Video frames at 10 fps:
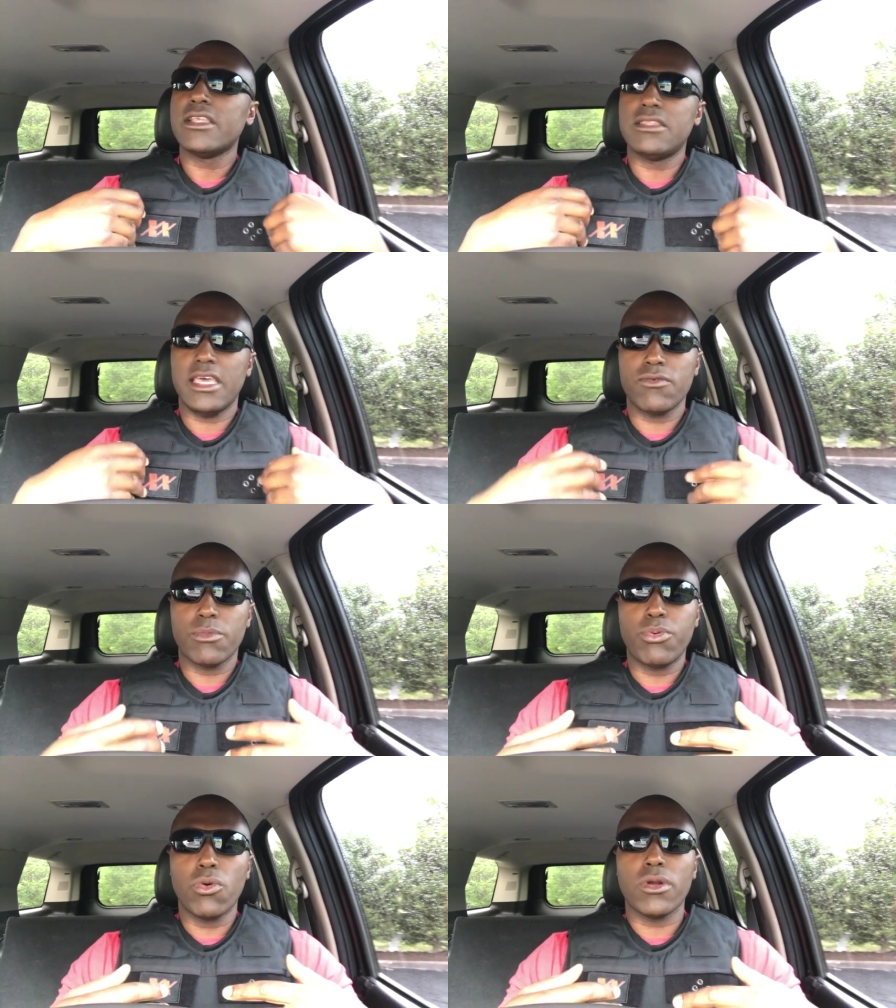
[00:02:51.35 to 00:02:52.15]
they
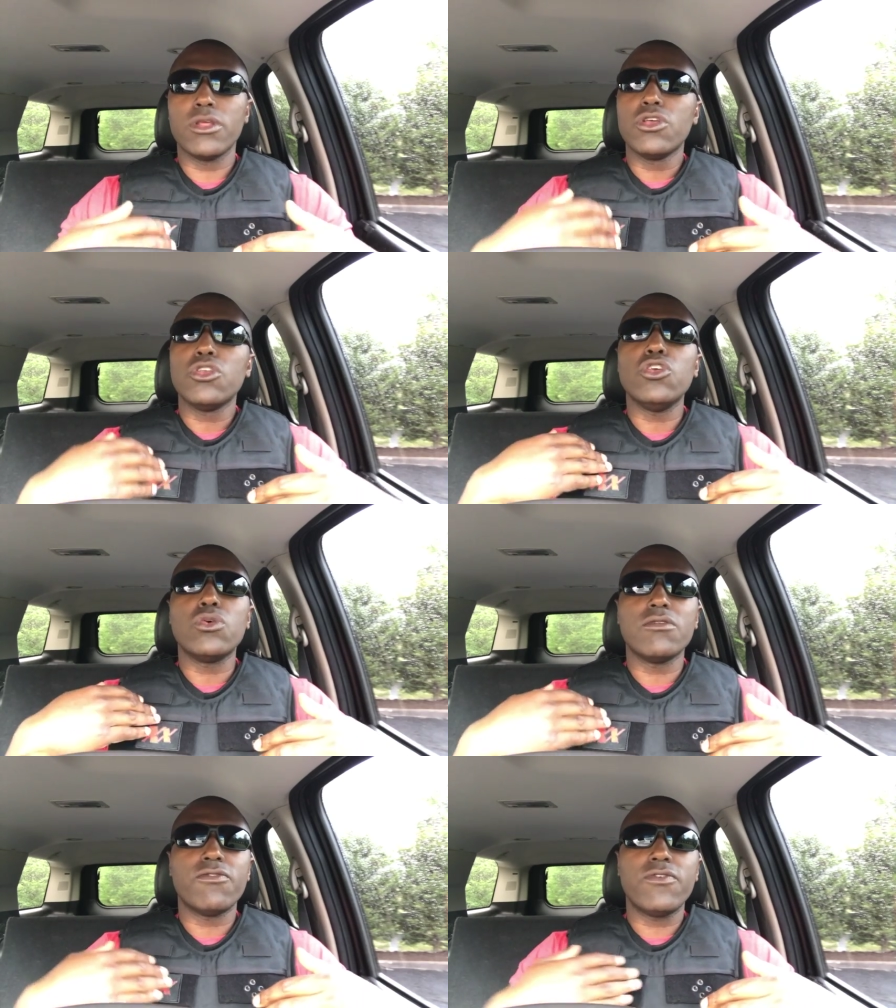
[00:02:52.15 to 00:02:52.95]
report
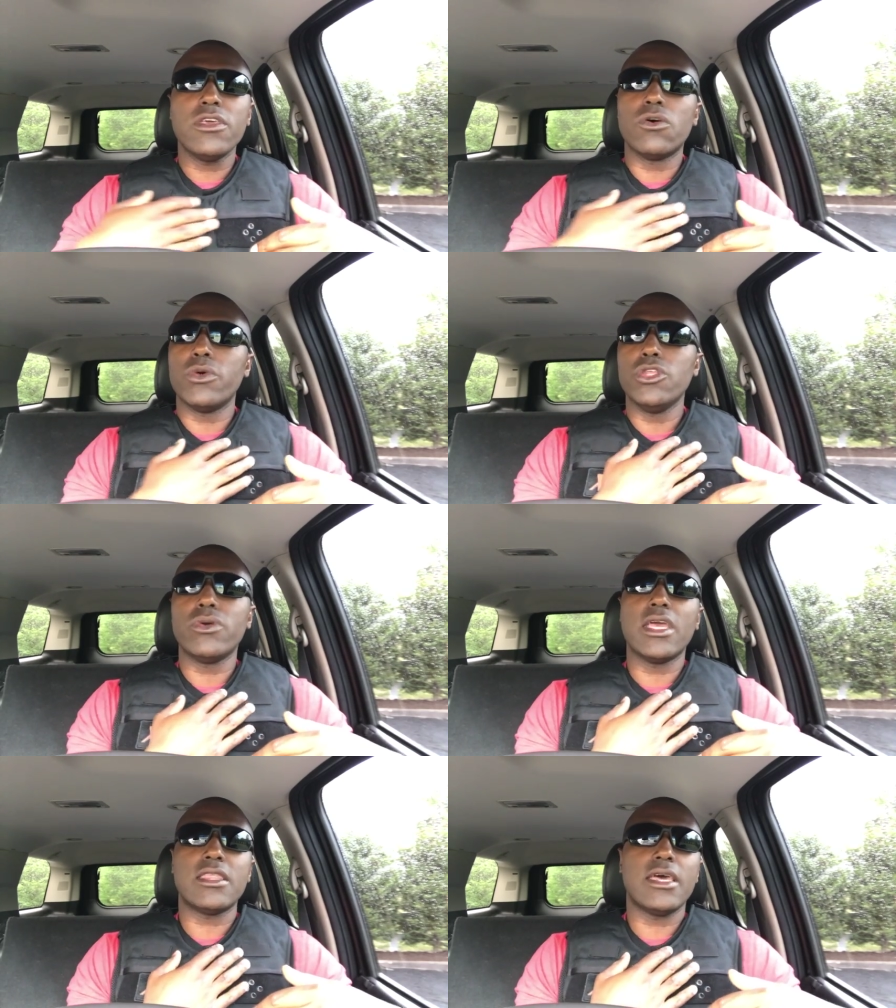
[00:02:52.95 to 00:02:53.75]
you can feel when
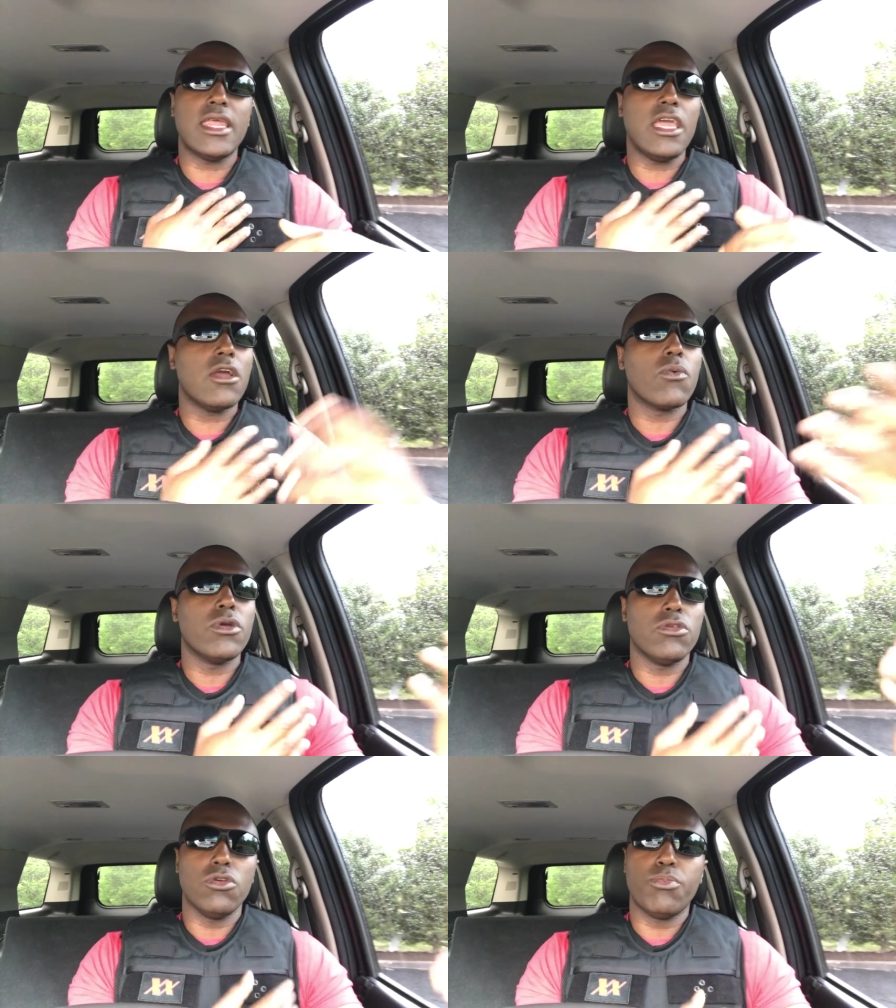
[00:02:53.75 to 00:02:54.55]
you get that air,
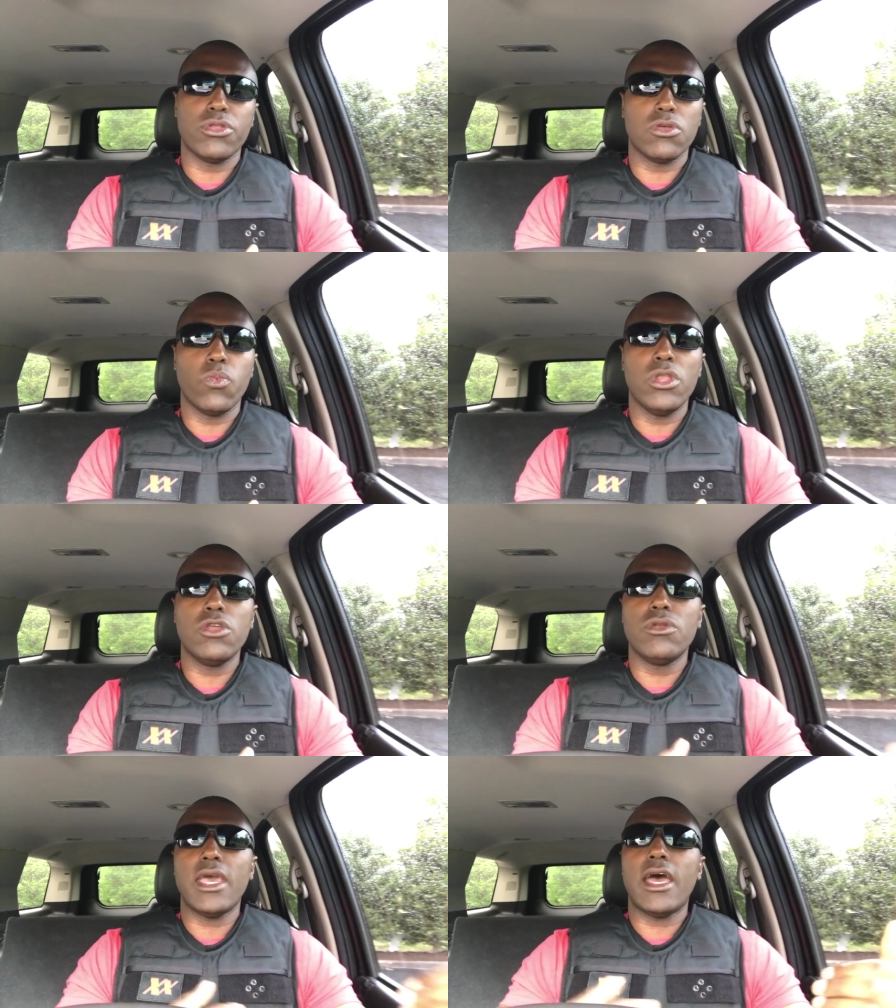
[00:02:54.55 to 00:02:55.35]
whether you put the
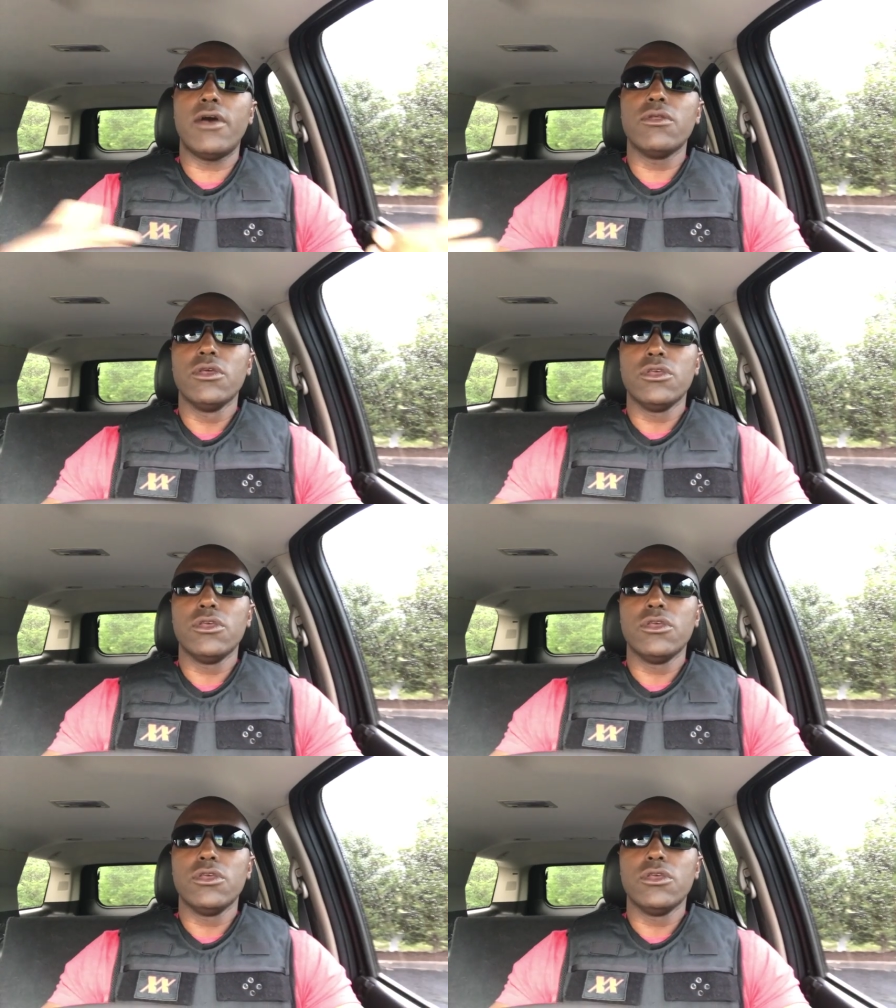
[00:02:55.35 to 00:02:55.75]
window down,